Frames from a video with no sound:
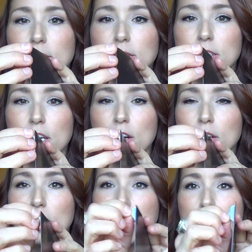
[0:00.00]
sticker
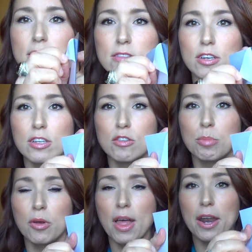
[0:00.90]
thingies, so you just
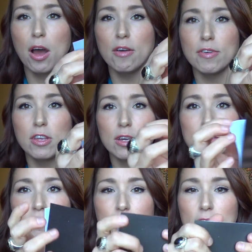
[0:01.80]
pull that off and you can
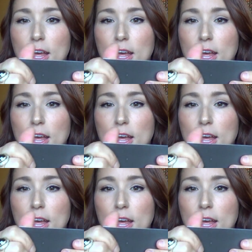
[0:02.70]
stick